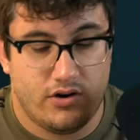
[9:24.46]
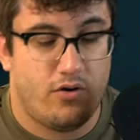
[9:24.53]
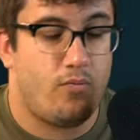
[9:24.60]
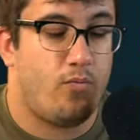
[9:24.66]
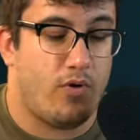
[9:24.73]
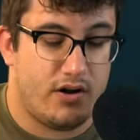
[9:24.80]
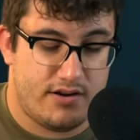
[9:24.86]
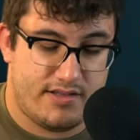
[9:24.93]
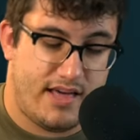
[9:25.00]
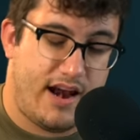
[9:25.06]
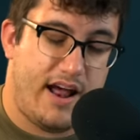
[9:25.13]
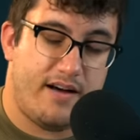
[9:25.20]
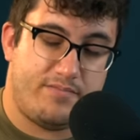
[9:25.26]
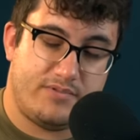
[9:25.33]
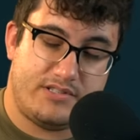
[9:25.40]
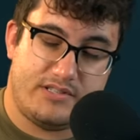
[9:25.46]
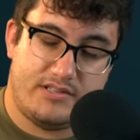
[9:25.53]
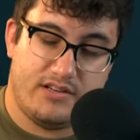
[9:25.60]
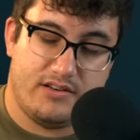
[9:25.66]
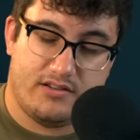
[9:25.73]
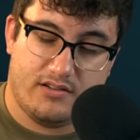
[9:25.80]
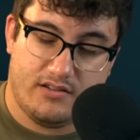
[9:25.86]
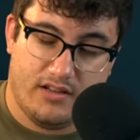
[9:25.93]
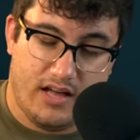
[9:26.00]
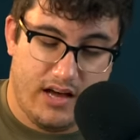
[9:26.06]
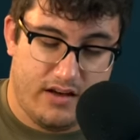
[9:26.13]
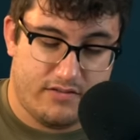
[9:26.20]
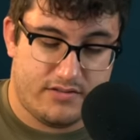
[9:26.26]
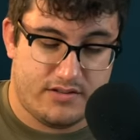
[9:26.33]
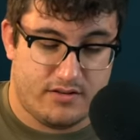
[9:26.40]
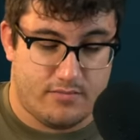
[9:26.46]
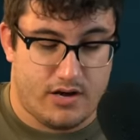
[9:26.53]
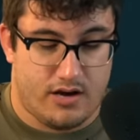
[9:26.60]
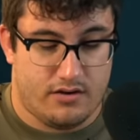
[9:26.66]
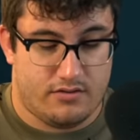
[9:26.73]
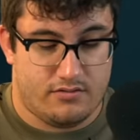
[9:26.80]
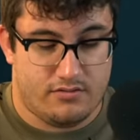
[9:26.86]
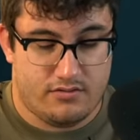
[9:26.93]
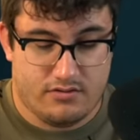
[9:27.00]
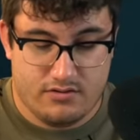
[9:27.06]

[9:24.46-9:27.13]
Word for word: No wonder that app is still alive somehow.